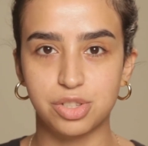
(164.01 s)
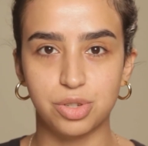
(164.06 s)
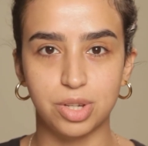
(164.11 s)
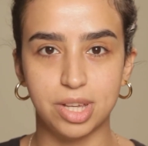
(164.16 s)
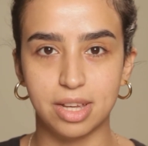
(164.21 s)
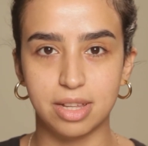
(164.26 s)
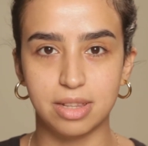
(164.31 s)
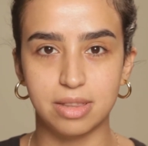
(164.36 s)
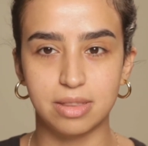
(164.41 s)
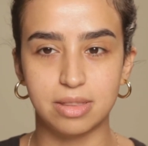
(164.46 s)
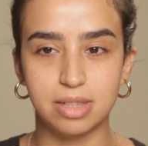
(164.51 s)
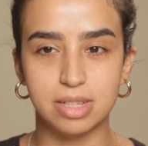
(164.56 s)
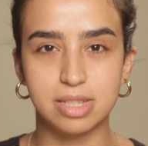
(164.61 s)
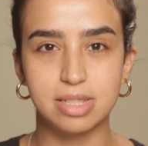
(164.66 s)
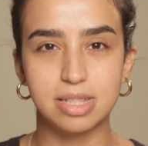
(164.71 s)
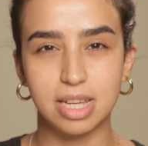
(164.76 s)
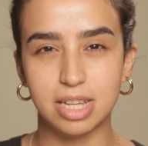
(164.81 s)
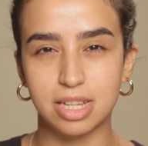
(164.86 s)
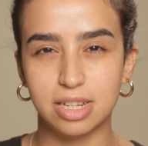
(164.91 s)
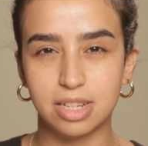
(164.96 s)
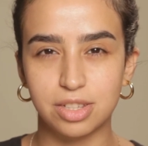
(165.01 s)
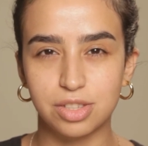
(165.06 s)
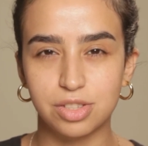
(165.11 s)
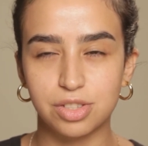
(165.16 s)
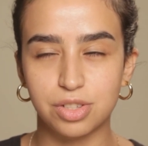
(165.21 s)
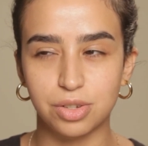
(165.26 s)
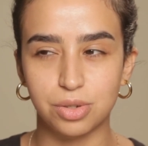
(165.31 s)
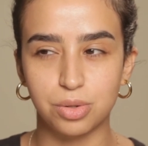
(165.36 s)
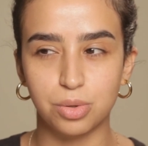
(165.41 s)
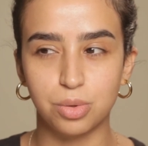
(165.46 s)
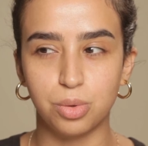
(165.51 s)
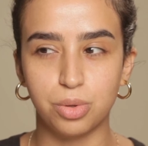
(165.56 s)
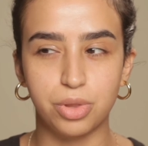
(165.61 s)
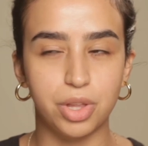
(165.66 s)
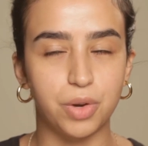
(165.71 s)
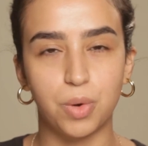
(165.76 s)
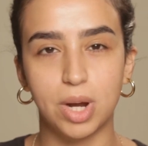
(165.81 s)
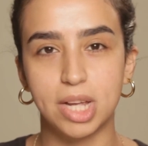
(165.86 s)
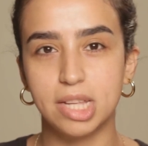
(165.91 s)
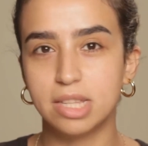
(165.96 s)
to get the skin into
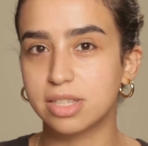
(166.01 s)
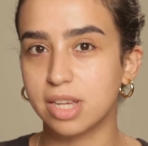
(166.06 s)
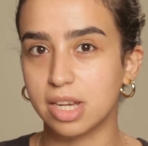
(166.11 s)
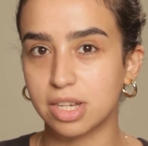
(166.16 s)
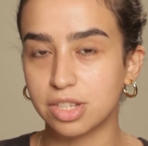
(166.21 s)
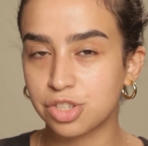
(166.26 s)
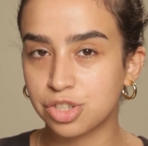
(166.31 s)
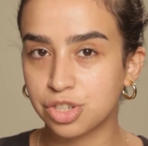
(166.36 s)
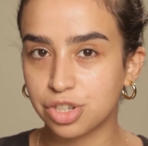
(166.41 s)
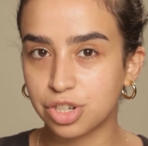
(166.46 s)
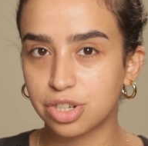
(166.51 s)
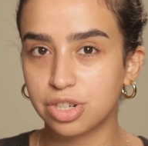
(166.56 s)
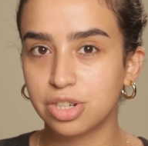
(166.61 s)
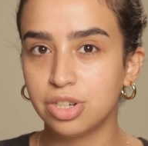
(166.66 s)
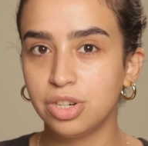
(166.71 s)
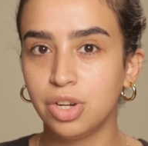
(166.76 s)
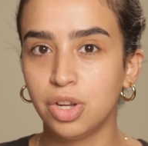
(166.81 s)
the right texture